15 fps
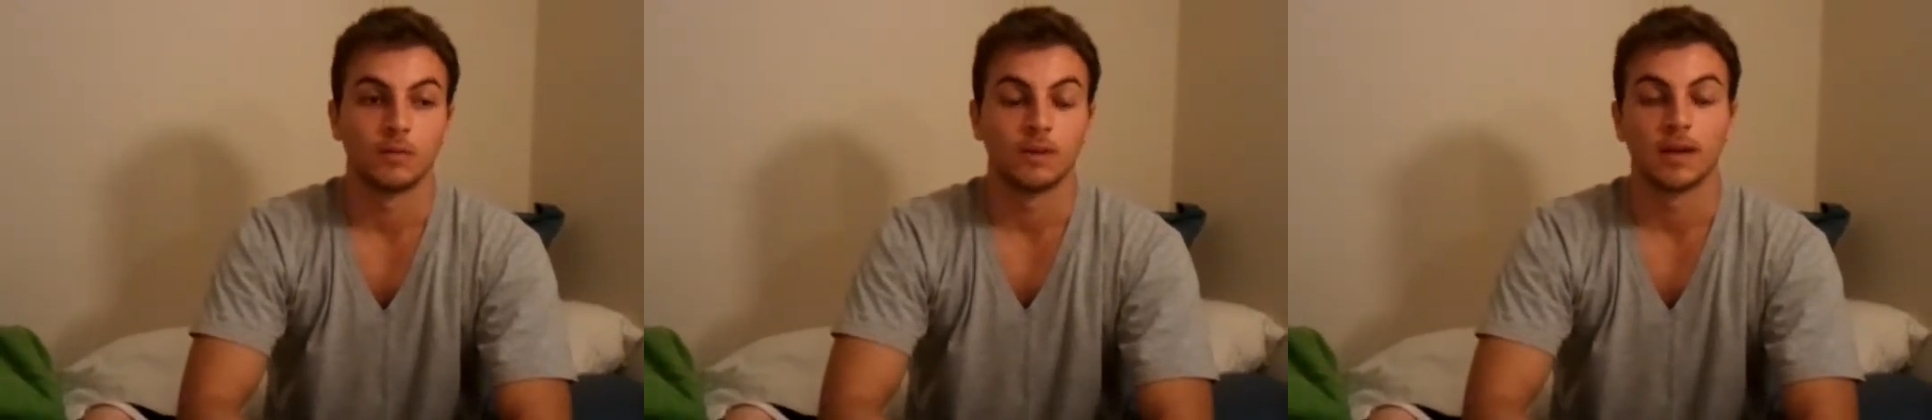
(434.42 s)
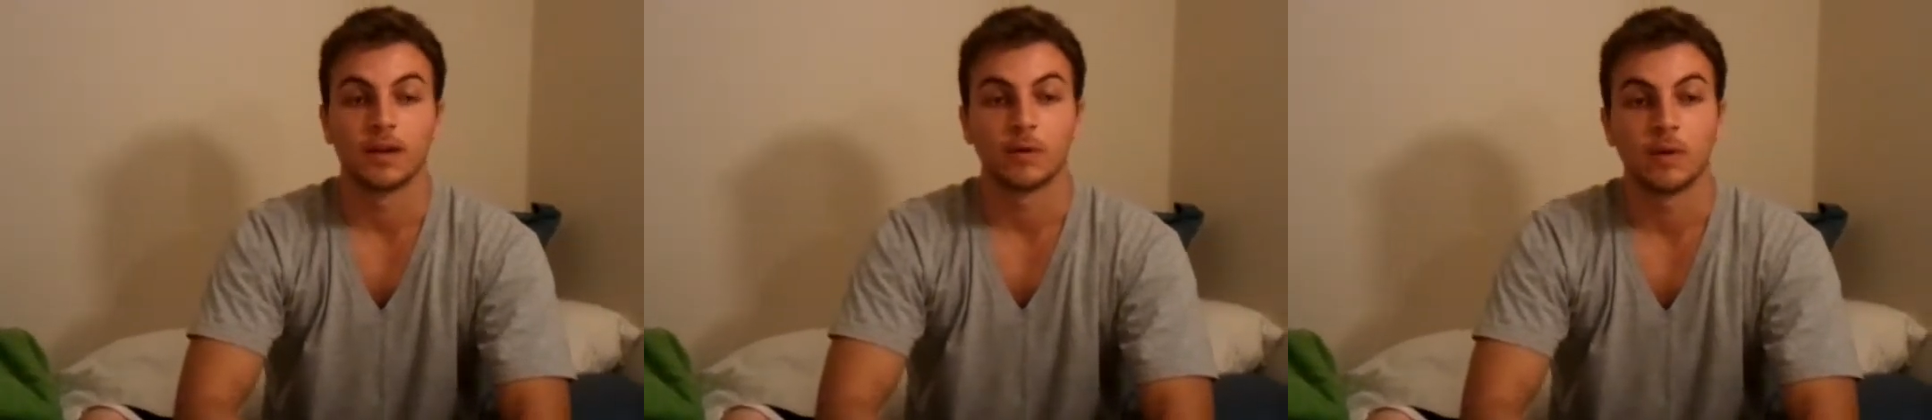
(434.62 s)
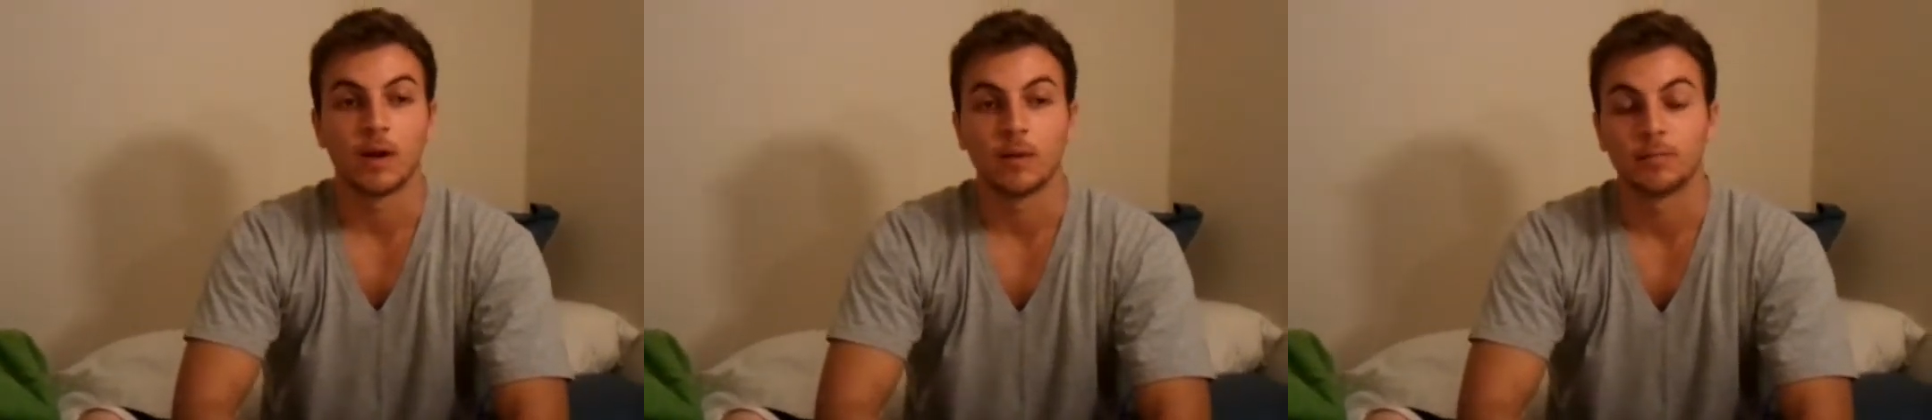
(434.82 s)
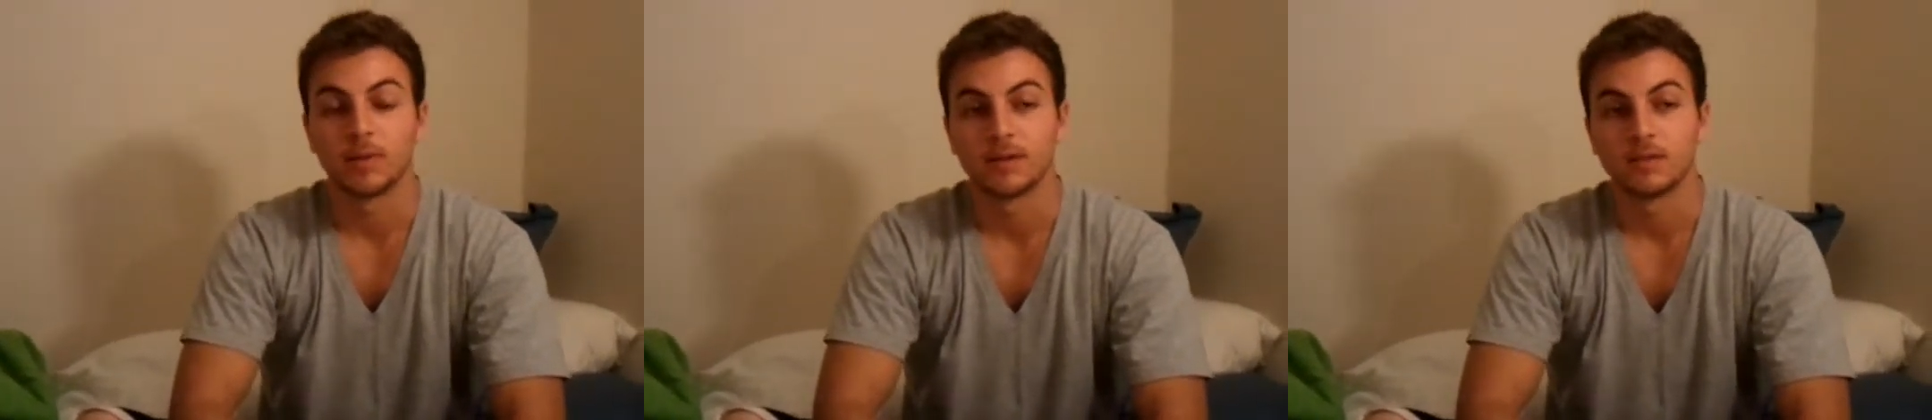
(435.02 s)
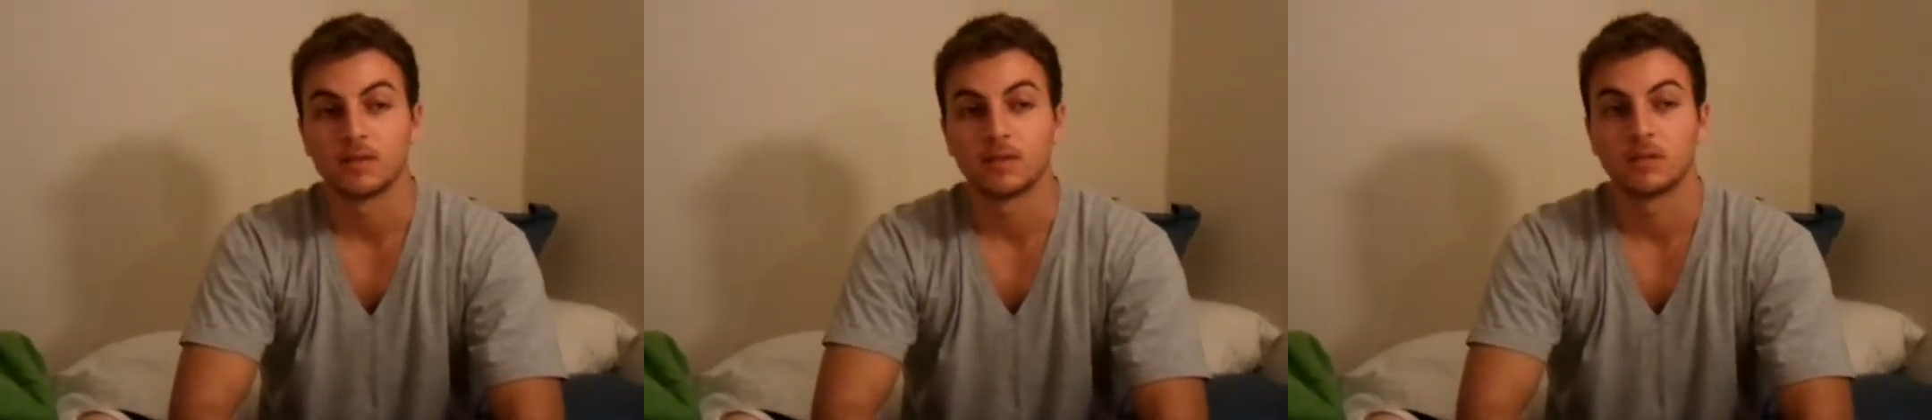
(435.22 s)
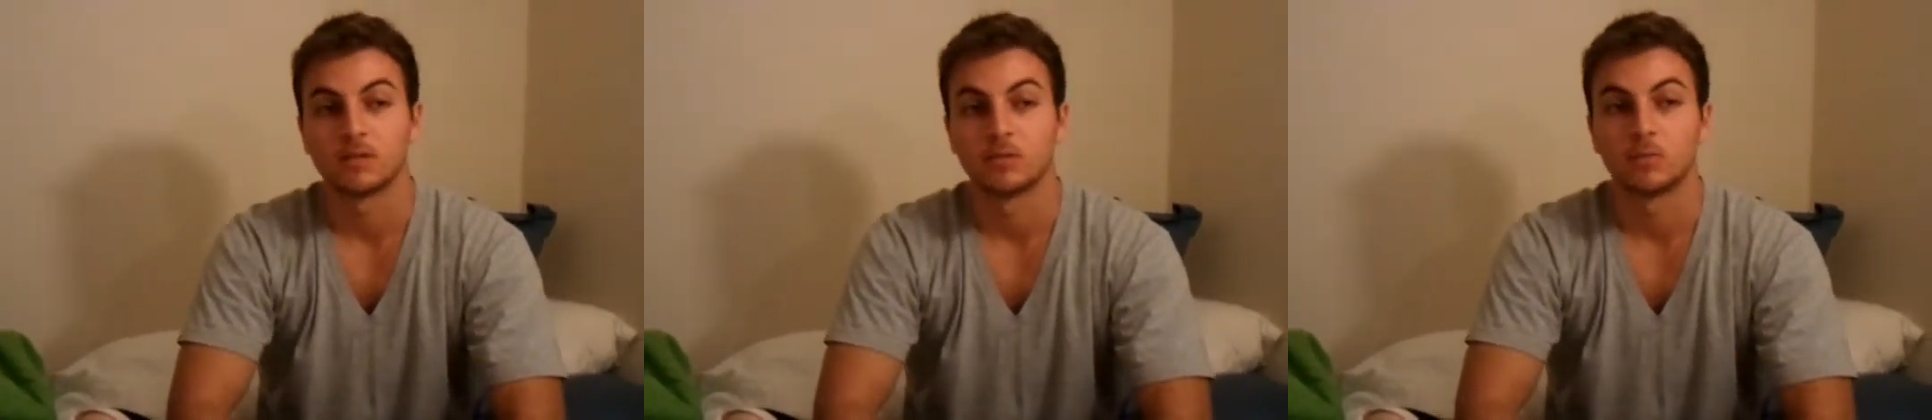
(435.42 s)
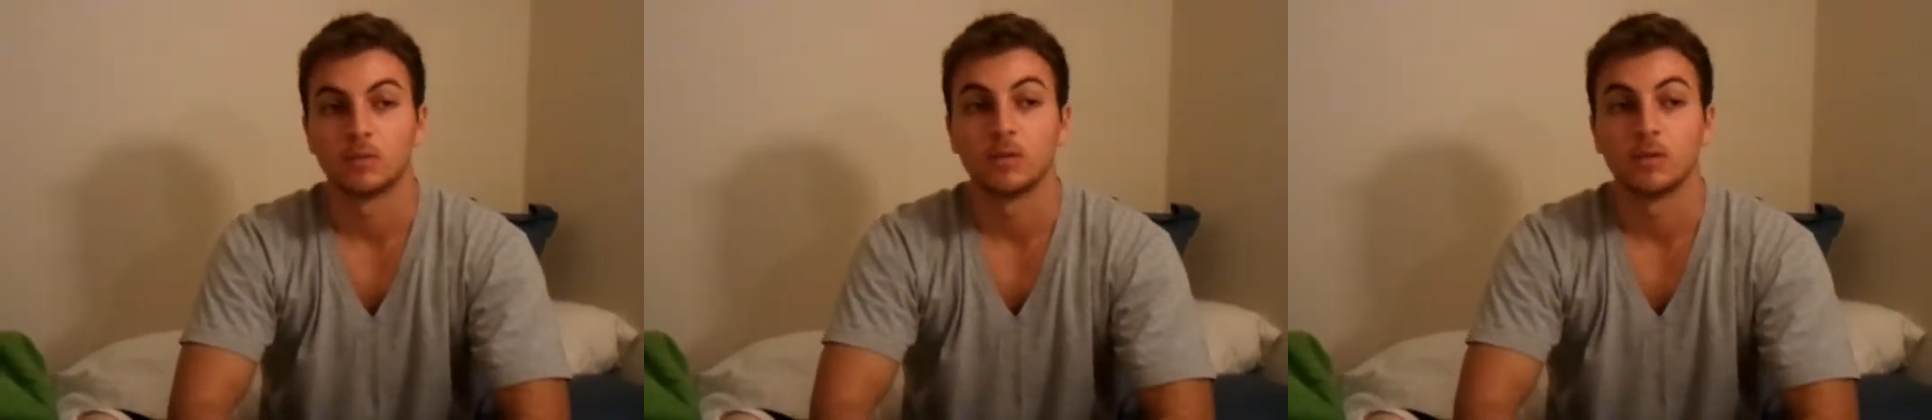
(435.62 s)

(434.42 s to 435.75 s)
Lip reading: getting around places